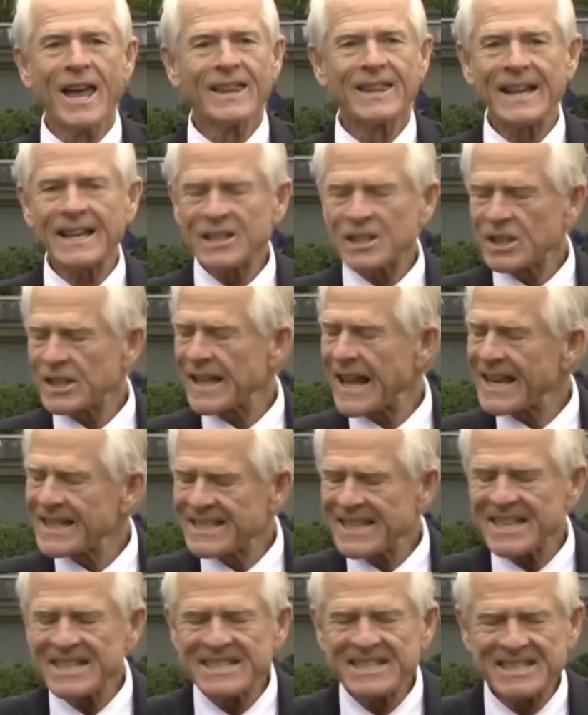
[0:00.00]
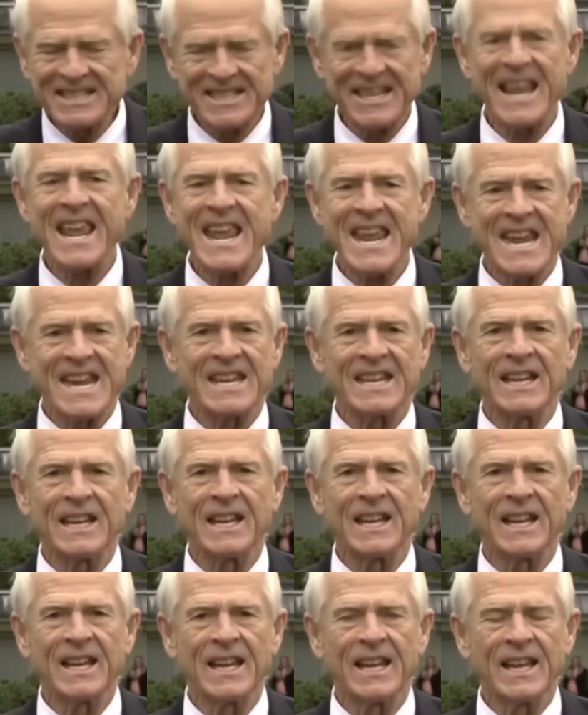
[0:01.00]
that's insane.
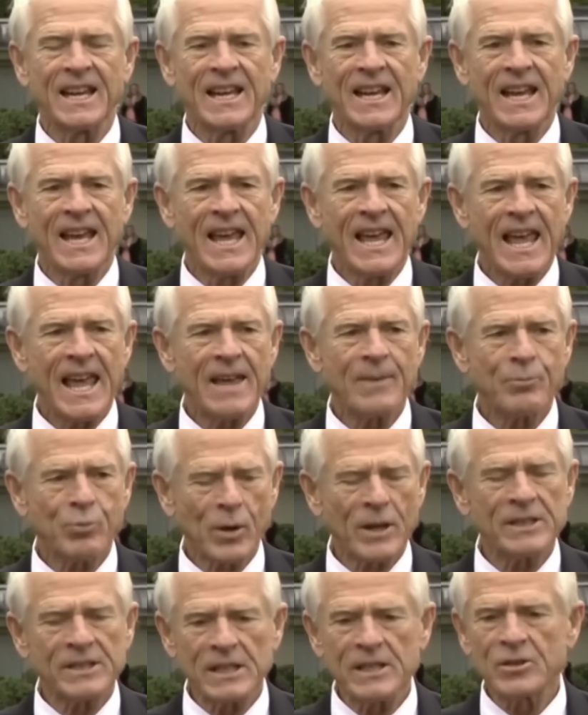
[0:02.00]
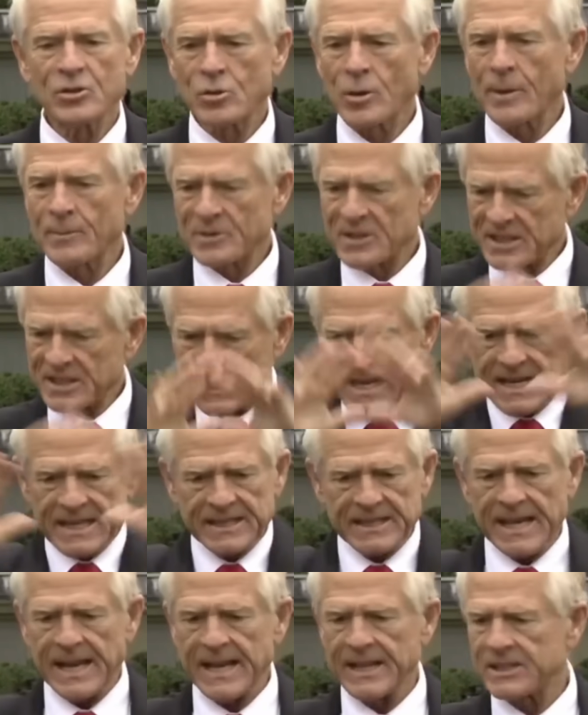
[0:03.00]
And President Trump
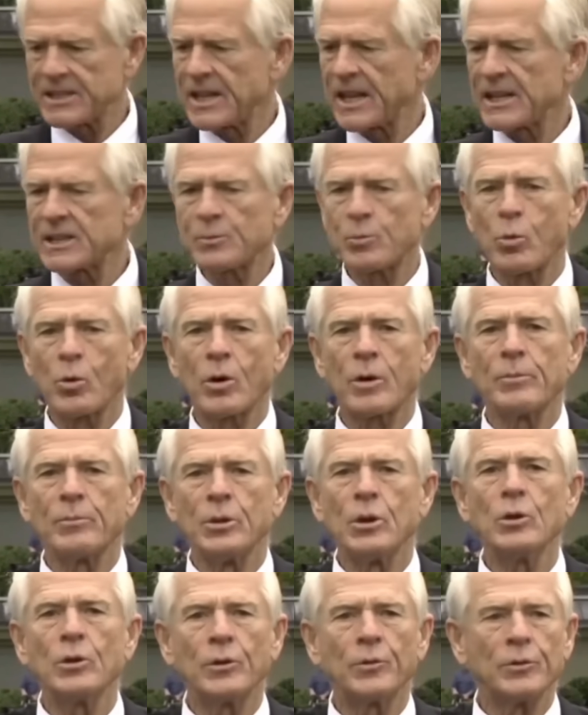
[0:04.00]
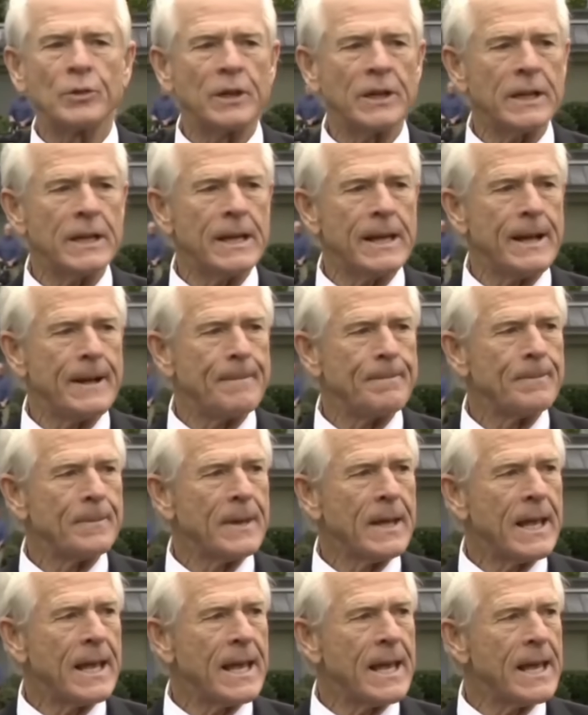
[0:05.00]
sees that chessboard beautifully,
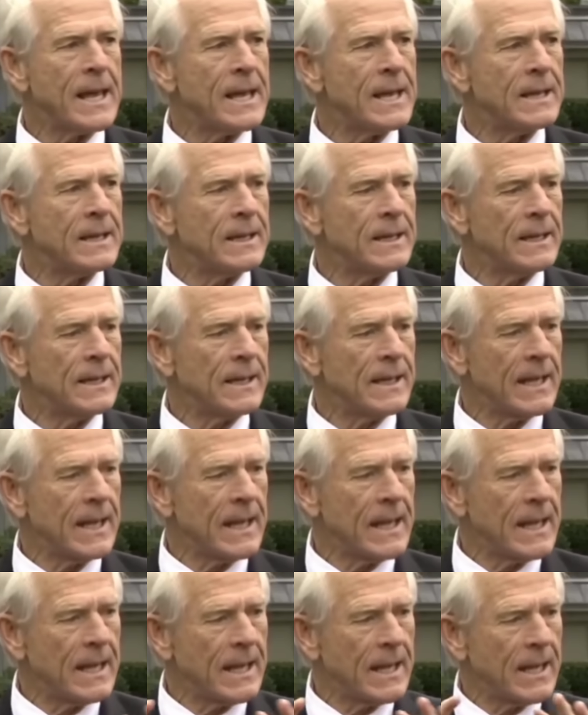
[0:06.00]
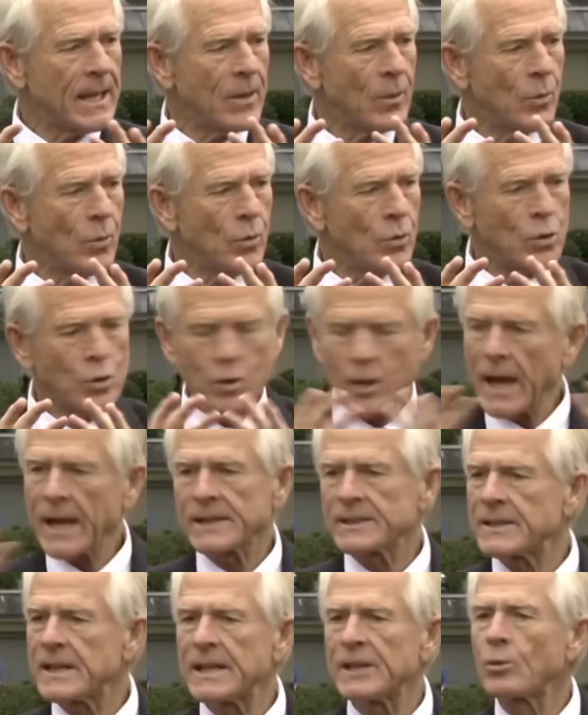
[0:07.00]
and you
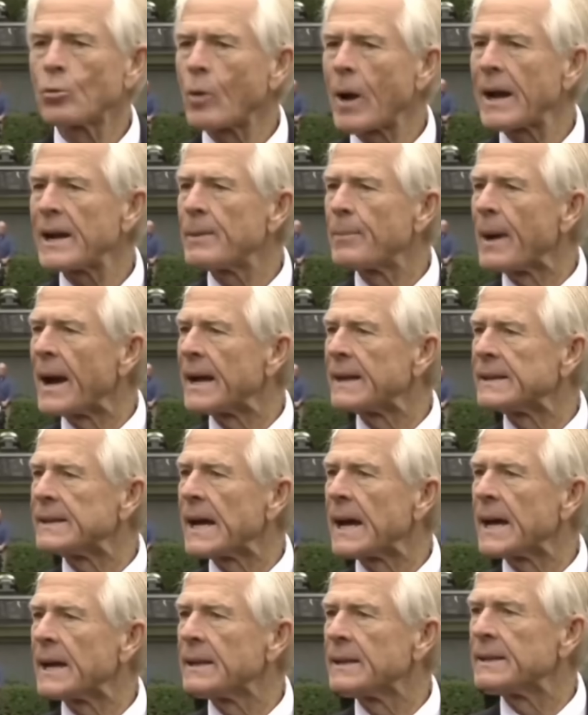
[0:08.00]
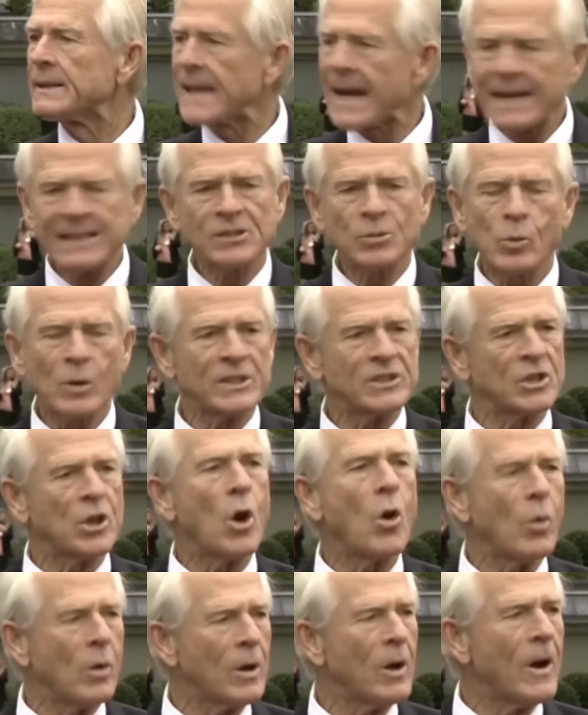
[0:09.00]
guys need to write about that. That's what's
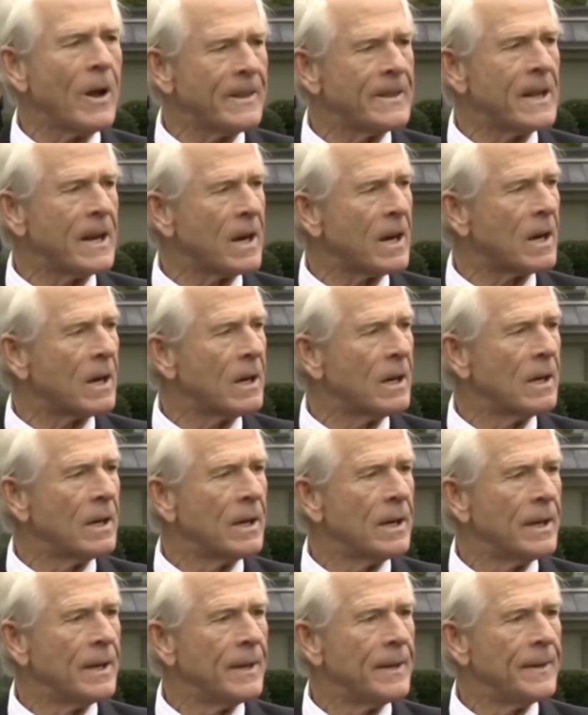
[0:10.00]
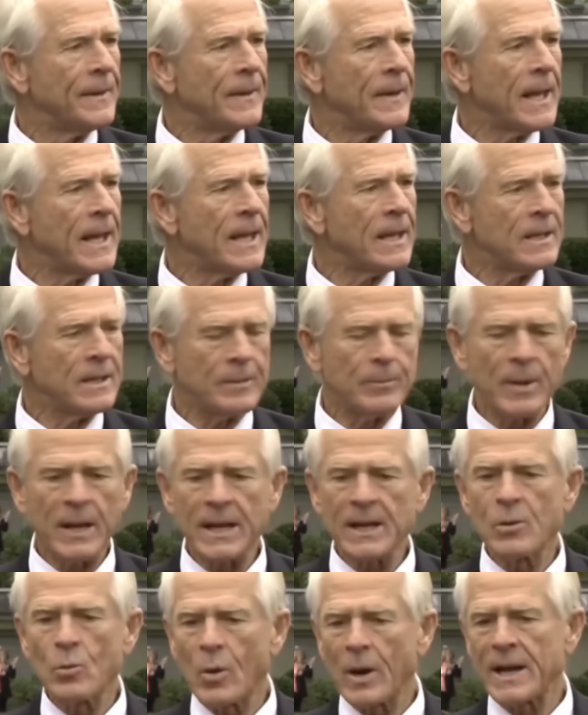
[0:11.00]
going on there. And in
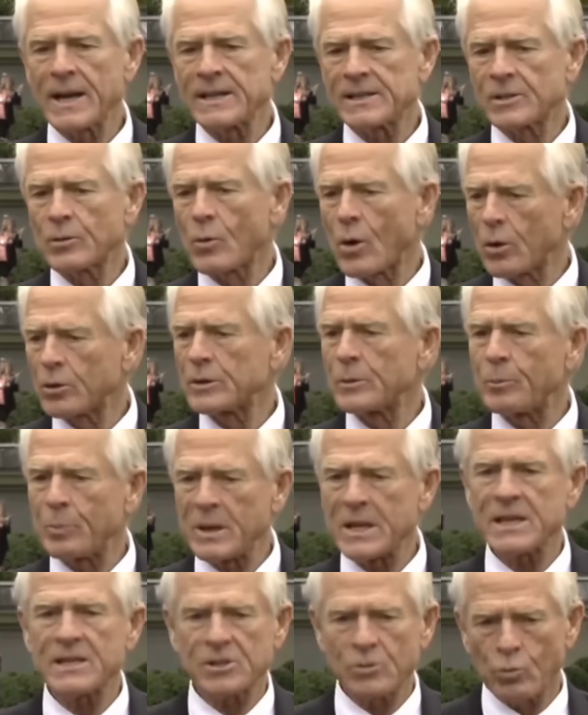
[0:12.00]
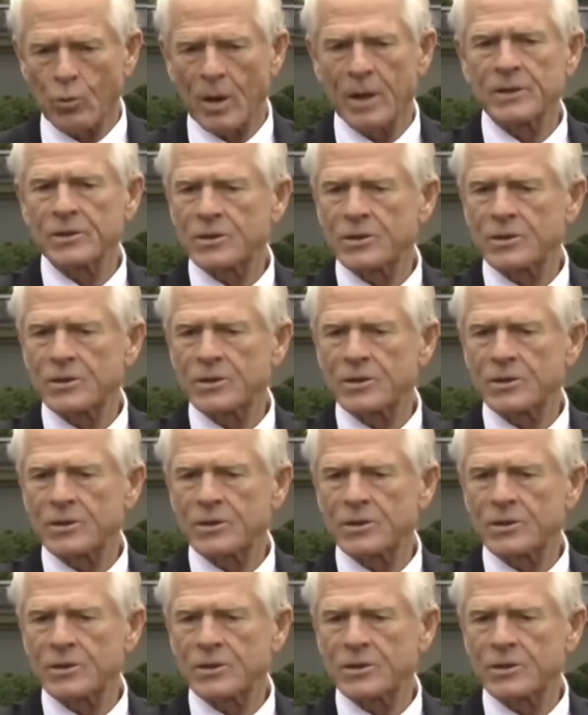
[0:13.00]
many ways, the road to peace runs